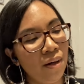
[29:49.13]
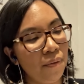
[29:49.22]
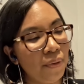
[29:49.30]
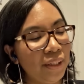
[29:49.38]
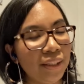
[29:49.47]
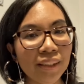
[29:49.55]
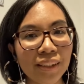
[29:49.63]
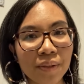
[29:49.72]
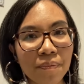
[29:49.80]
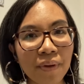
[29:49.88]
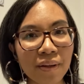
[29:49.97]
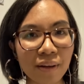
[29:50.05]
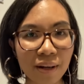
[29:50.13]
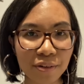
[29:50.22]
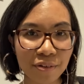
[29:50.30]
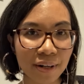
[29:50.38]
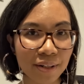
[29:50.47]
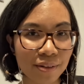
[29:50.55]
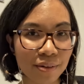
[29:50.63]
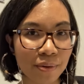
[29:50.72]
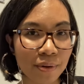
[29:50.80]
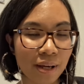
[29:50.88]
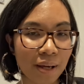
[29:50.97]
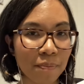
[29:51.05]
which is something that I tried
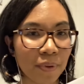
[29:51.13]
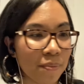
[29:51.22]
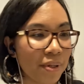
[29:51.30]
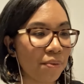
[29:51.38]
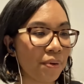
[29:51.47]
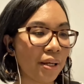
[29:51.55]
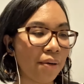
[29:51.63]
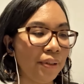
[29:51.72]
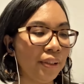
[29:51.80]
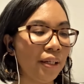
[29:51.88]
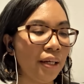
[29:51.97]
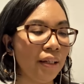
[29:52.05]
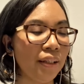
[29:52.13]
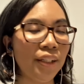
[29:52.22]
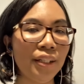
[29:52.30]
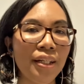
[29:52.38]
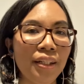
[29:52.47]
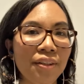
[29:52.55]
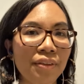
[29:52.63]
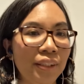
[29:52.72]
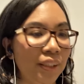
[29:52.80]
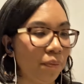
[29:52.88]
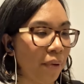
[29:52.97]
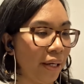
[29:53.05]
to implement when I was an English teacher in
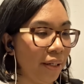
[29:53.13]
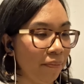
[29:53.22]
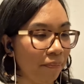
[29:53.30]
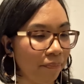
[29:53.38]
Spain.